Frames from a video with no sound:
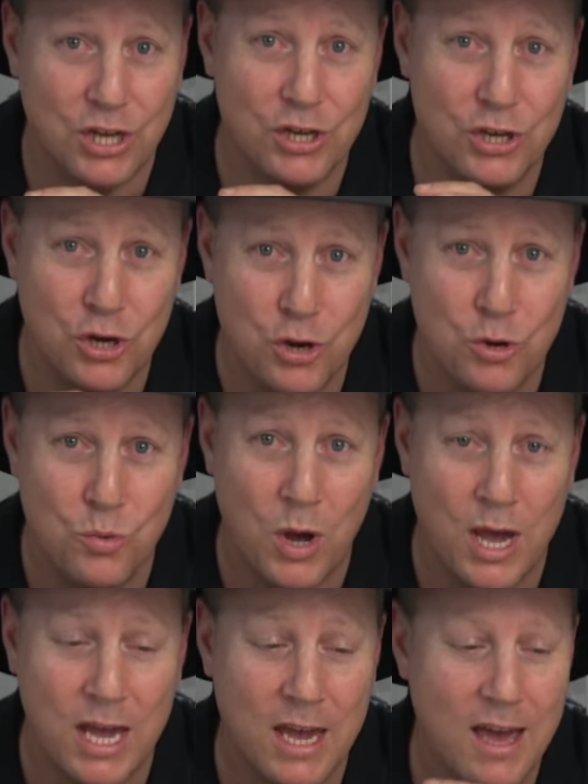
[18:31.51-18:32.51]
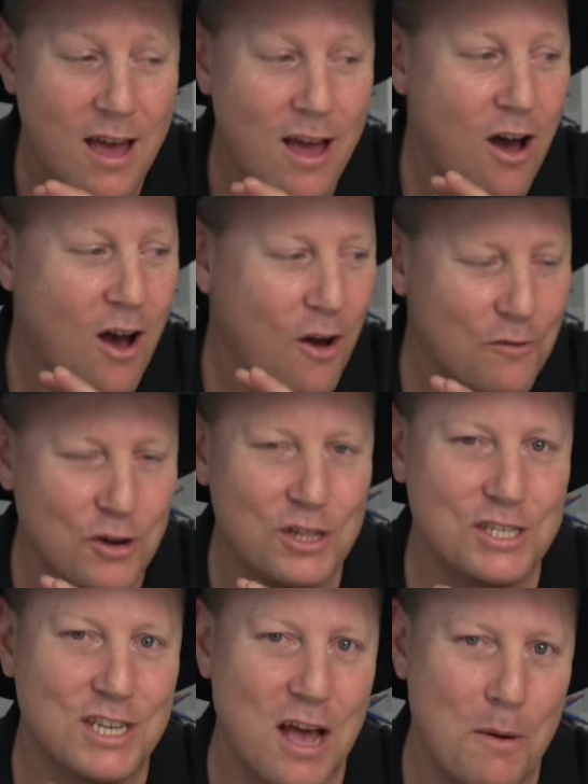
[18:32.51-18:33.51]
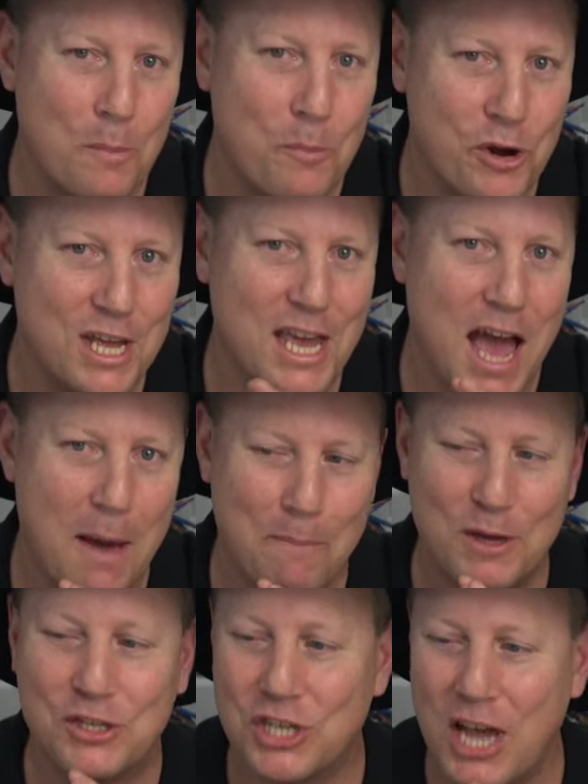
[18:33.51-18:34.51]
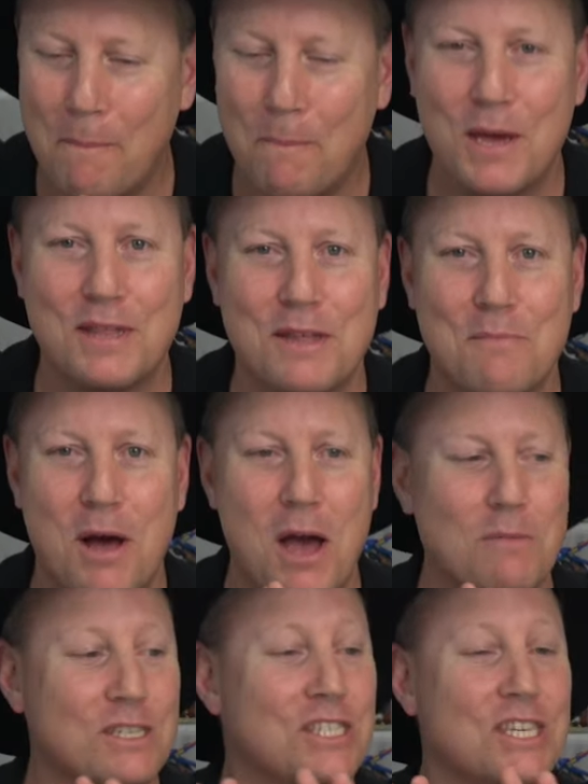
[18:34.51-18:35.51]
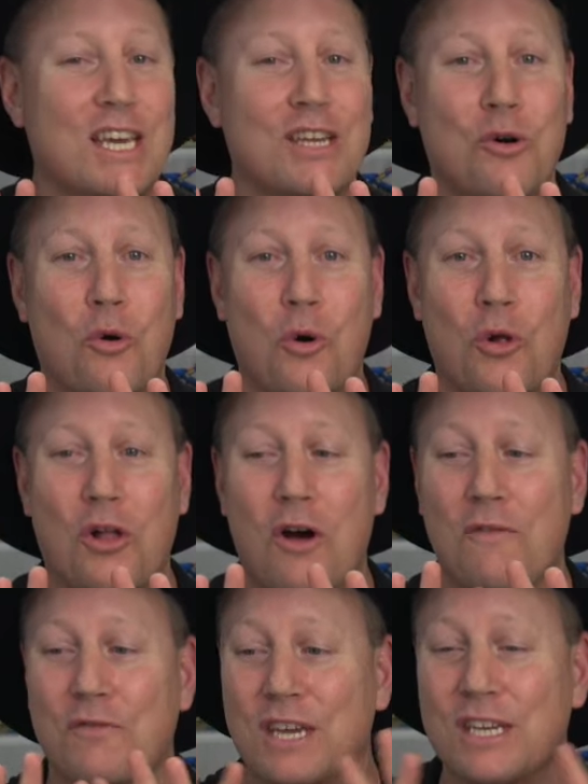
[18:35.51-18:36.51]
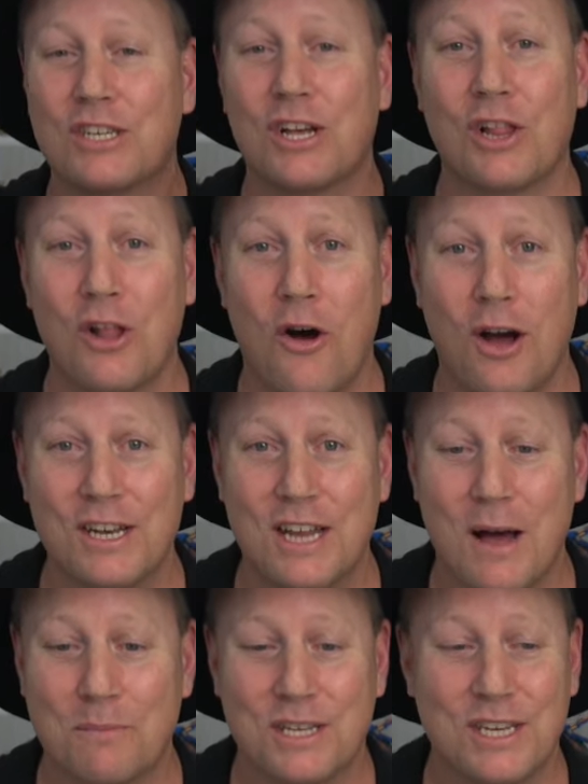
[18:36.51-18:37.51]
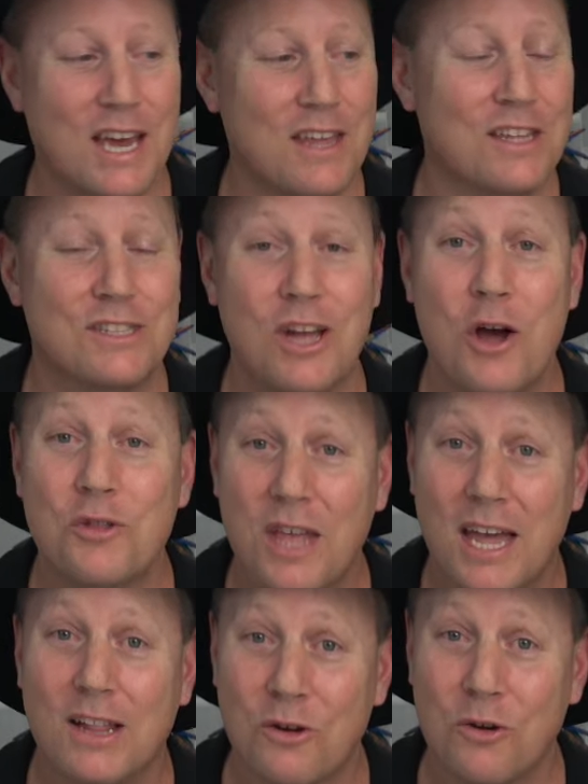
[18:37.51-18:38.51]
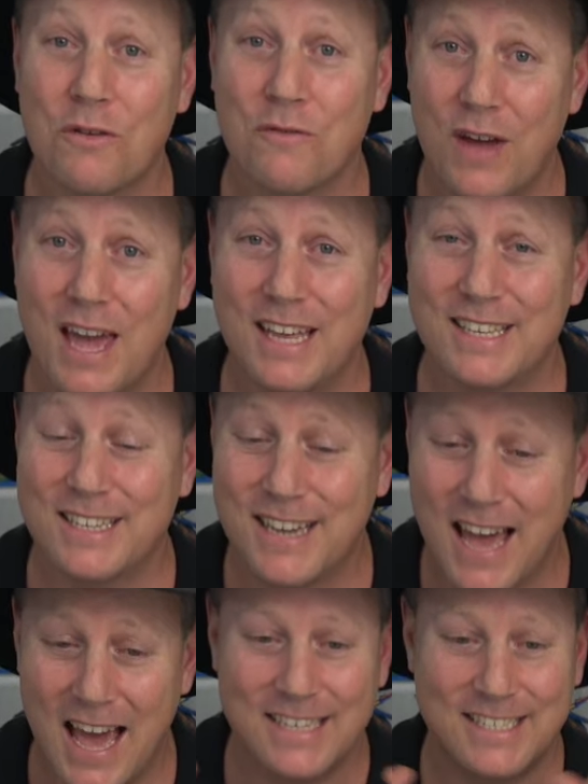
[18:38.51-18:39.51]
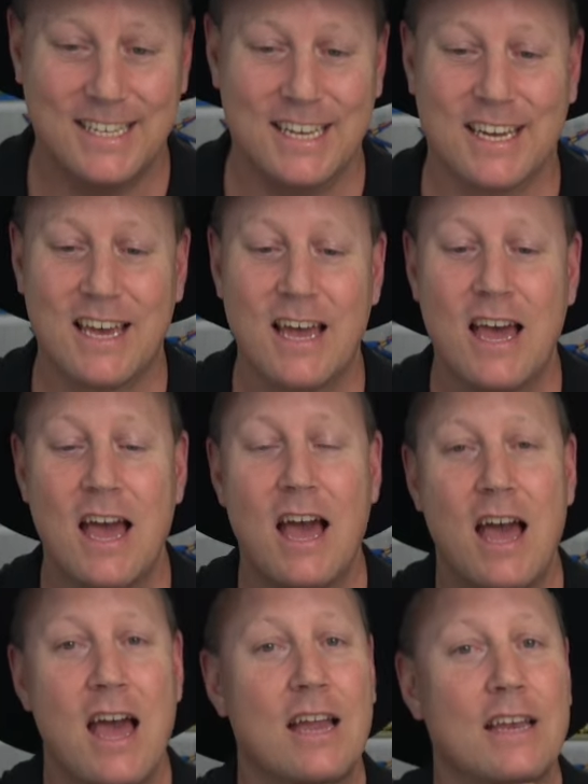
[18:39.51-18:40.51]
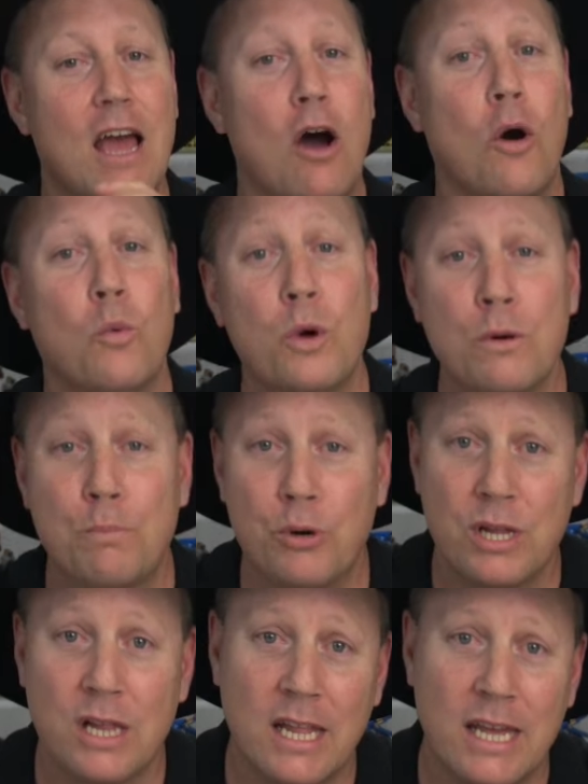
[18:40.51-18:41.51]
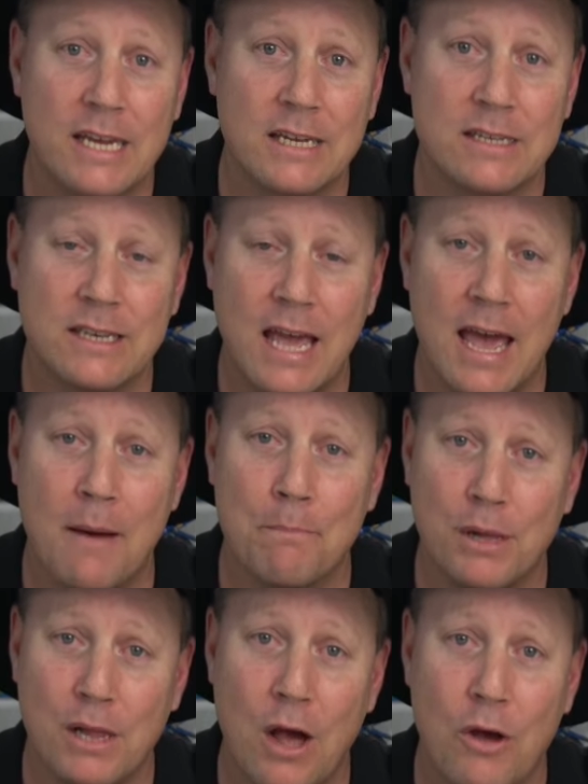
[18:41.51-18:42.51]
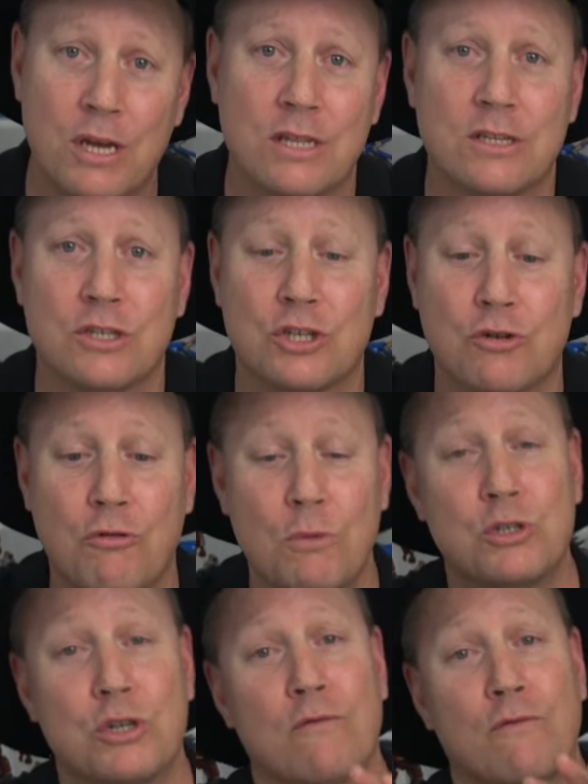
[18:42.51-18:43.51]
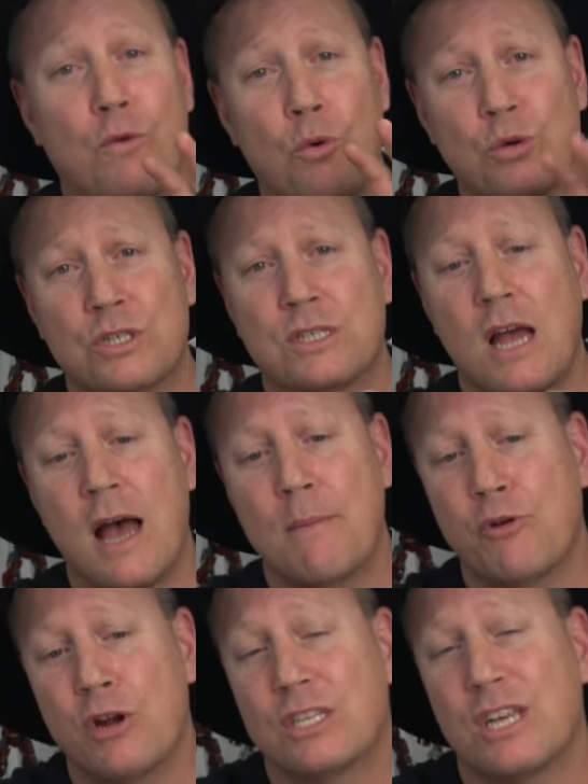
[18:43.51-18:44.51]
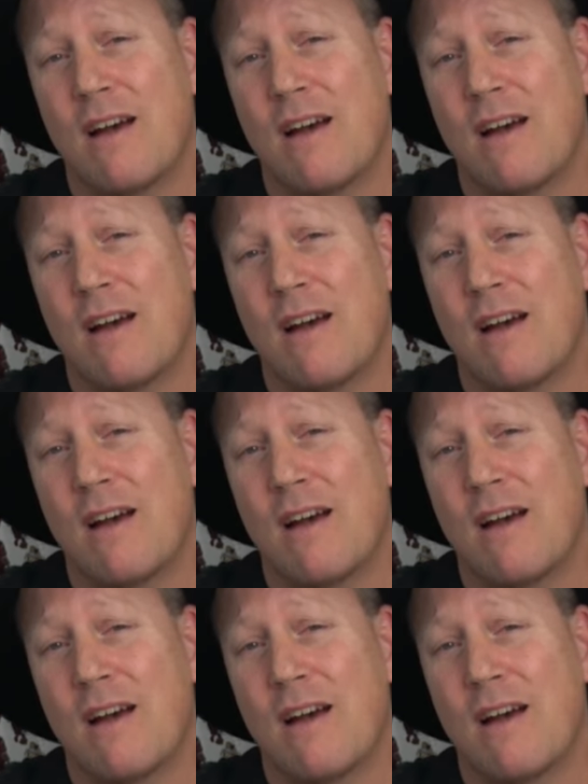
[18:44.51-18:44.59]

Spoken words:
U-Wing. I've got to say, I'm a pretty happy chappy at the moment seeing all of these lined up together. Don't they look fantastic? Now, I will put a link down below in the description for StarBricks.